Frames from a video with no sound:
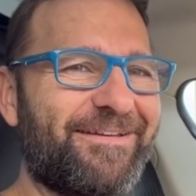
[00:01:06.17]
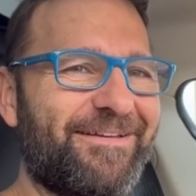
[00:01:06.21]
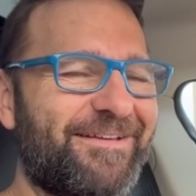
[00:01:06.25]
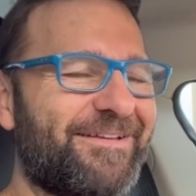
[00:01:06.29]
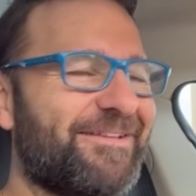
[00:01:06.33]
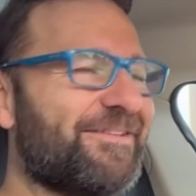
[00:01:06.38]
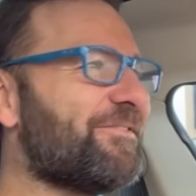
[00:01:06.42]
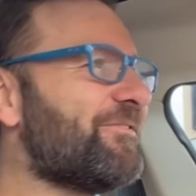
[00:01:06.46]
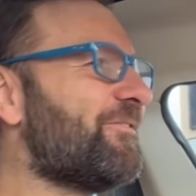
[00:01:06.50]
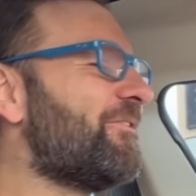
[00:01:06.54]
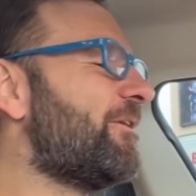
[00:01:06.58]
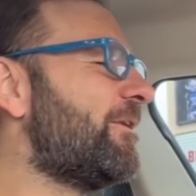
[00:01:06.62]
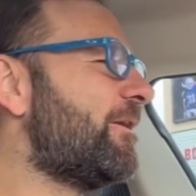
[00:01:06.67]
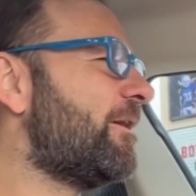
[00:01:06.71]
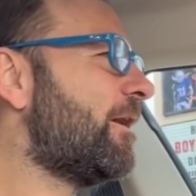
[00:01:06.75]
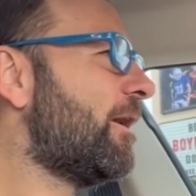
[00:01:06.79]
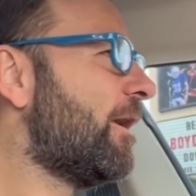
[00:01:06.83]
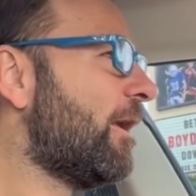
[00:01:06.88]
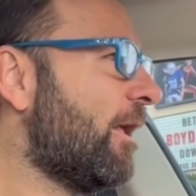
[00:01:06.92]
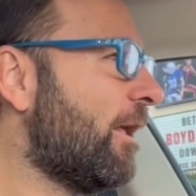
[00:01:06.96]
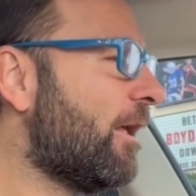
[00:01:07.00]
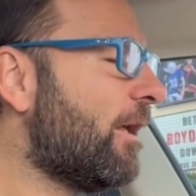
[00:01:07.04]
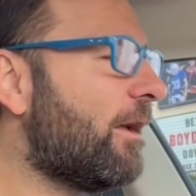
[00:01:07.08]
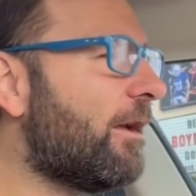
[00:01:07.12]
it's funny.
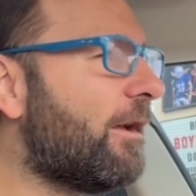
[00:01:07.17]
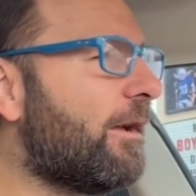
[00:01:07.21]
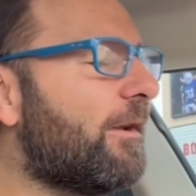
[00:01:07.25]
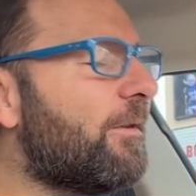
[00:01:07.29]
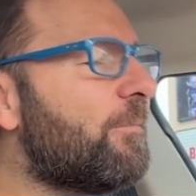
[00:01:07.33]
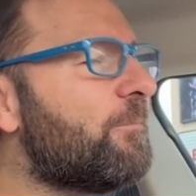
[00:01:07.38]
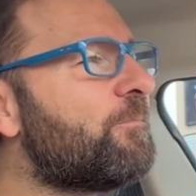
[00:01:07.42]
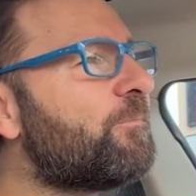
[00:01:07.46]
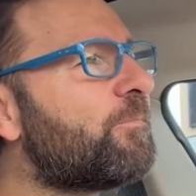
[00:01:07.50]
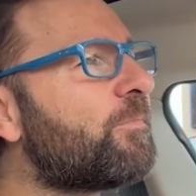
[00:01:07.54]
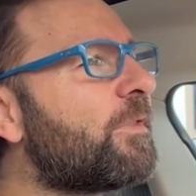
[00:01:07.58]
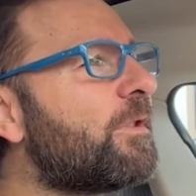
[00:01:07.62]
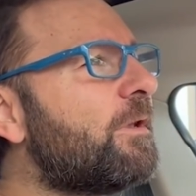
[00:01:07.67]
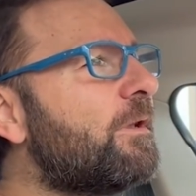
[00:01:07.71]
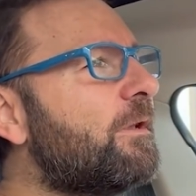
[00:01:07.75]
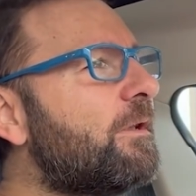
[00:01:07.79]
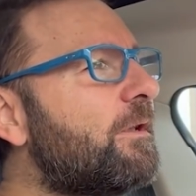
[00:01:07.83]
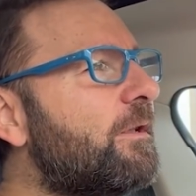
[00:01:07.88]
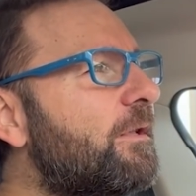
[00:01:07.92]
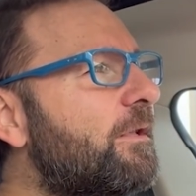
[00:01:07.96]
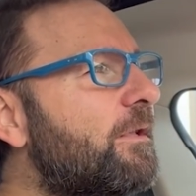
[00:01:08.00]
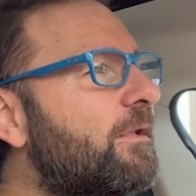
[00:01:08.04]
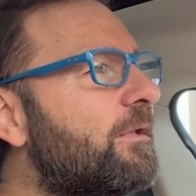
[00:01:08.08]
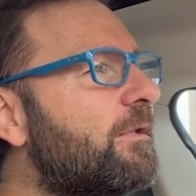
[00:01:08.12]
Um,
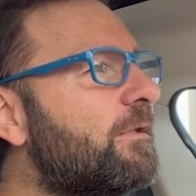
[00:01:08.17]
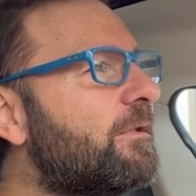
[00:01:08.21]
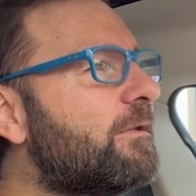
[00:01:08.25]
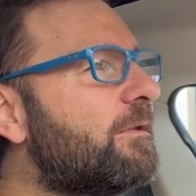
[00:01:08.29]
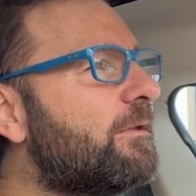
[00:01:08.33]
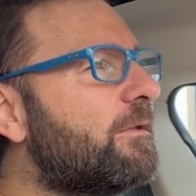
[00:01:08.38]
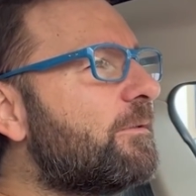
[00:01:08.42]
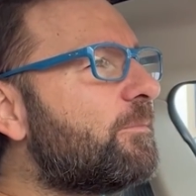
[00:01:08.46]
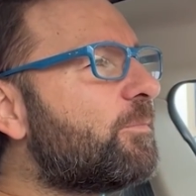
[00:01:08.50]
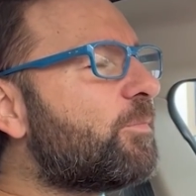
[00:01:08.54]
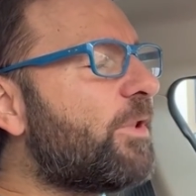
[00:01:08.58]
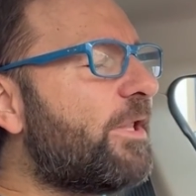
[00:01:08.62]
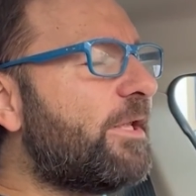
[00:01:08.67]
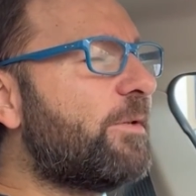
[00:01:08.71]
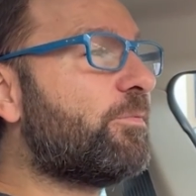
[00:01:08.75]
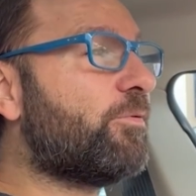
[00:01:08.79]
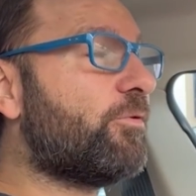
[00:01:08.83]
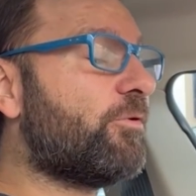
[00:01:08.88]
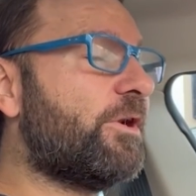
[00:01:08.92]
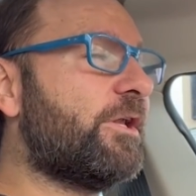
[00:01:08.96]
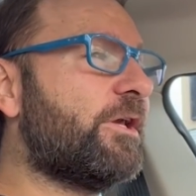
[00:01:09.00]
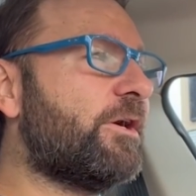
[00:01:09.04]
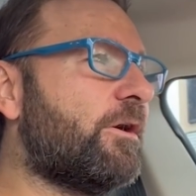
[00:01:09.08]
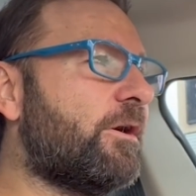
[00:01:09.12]
played
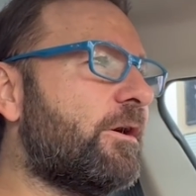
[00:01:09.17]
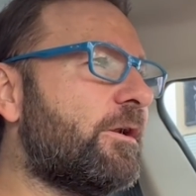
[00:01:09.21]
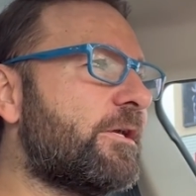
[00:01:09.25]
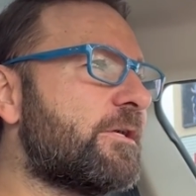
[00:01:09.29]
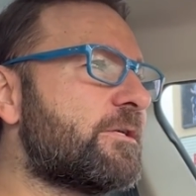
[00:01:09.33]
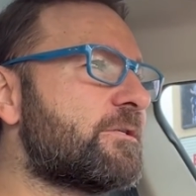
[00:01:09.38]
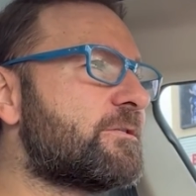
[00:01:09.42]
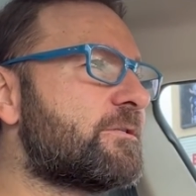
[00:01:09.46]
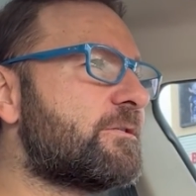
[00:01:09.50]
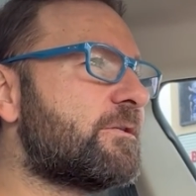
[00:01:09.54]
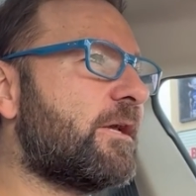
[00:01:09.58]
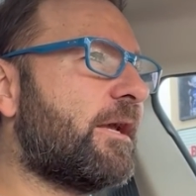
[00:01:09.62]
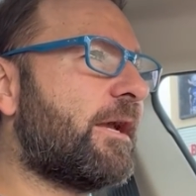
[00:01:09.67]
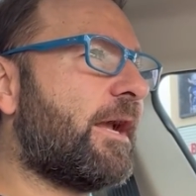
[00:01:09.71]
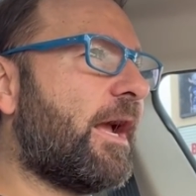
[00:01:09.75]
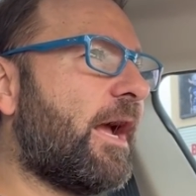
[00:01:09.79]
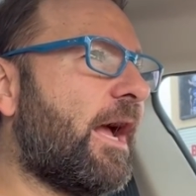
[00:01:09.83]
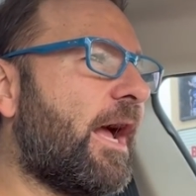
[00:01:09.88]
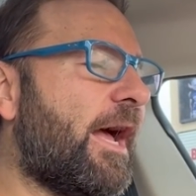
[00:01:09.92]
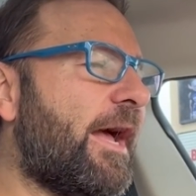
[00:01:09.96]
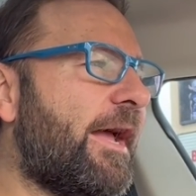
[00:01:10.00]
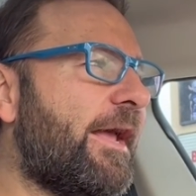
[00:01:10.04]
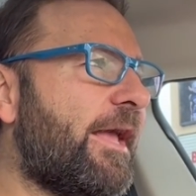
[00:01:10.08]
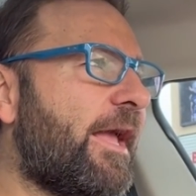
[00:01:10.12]
pretty honest. Like
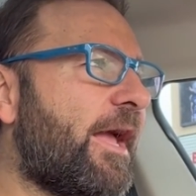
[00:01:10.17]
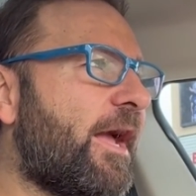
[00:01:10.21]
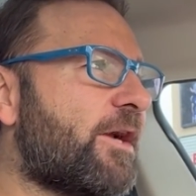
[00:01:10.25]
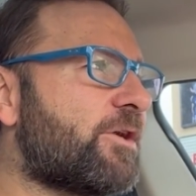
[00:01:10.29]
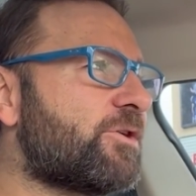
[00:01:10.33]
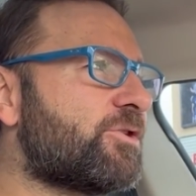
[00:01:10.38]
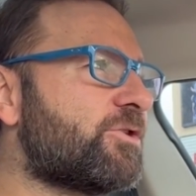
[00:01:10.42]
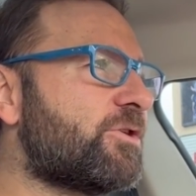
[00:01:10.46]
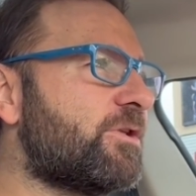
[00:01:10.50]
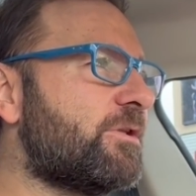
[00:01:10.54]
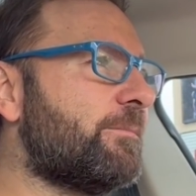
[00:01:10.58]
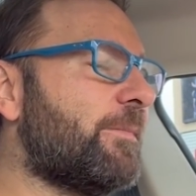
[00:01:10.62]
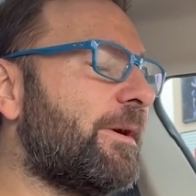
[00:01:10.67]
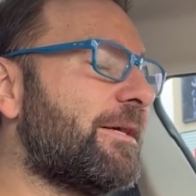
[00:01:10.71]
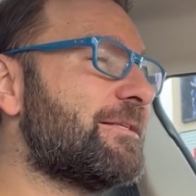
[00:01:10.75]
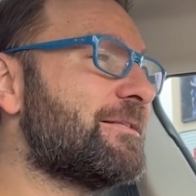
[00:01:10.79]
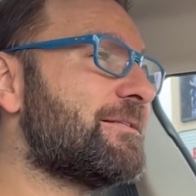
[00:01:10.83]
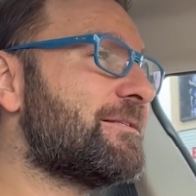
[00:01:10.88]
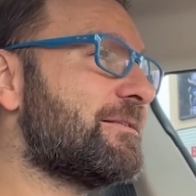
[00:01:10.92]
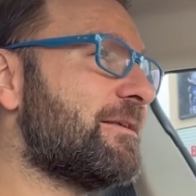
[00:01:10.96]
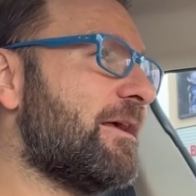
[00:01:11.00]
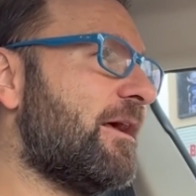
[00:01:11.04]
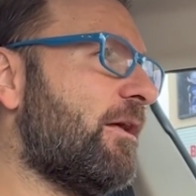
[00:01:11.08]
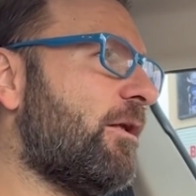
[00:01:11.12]
I actually
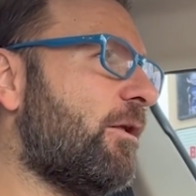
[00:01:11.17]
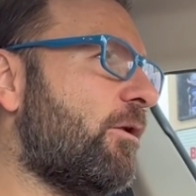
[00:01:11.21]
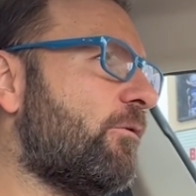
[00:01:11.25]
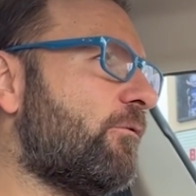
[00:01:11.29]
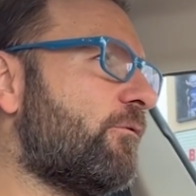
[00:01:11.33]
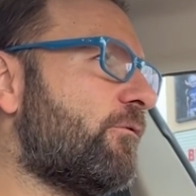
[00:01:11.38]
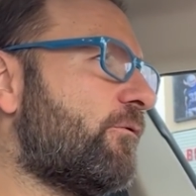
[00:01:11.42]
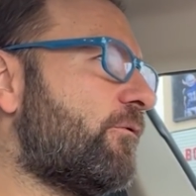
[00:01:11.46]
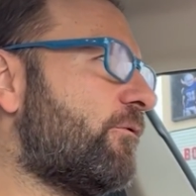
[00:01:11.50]
myself,